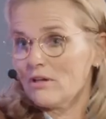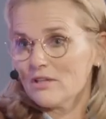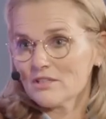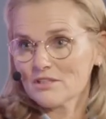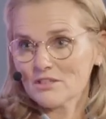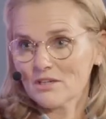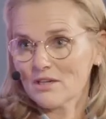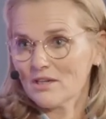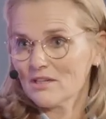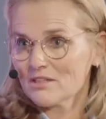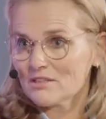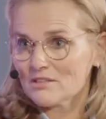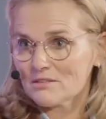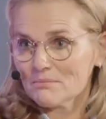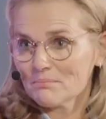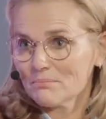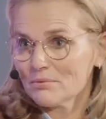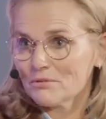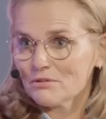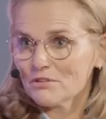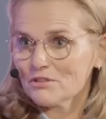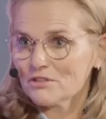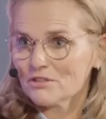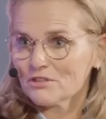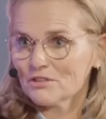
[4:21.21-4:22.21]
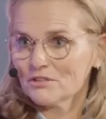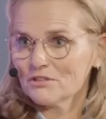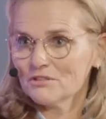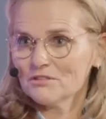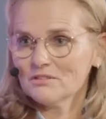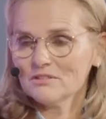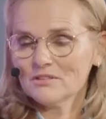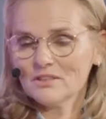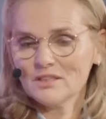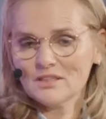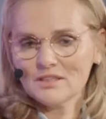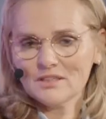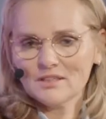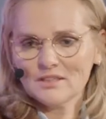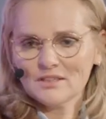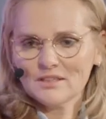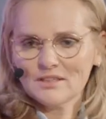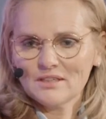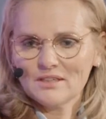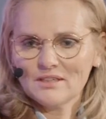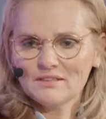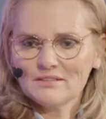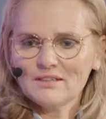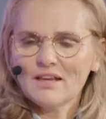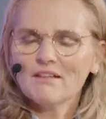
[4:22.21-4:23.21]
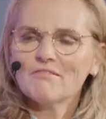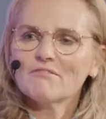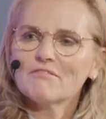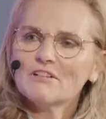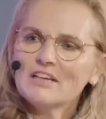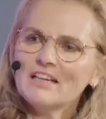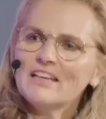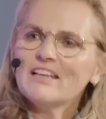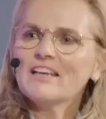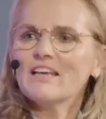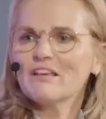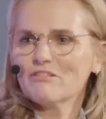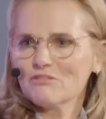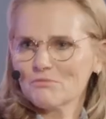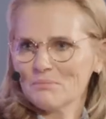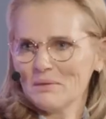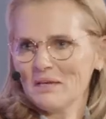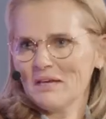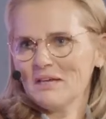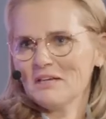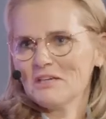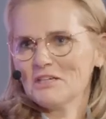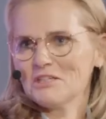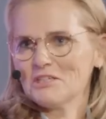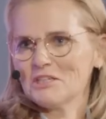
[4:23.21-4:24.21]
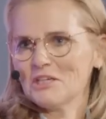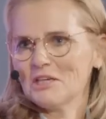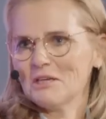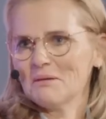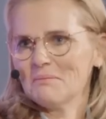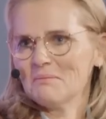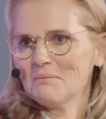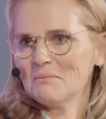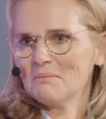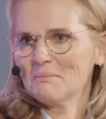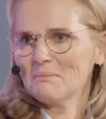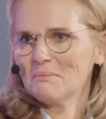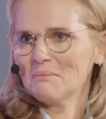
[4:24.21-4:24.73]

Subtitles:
as a person, that really gives me energy.